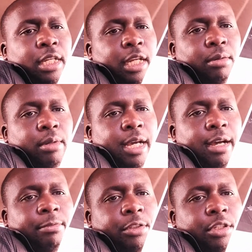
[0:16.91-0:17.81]
and we
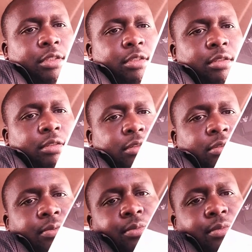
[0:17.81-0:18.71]
have this.
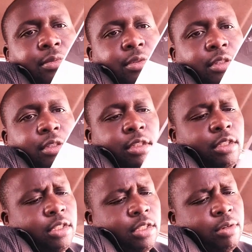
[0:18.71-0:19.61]

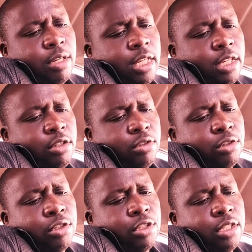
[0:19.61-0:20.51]
This is what they call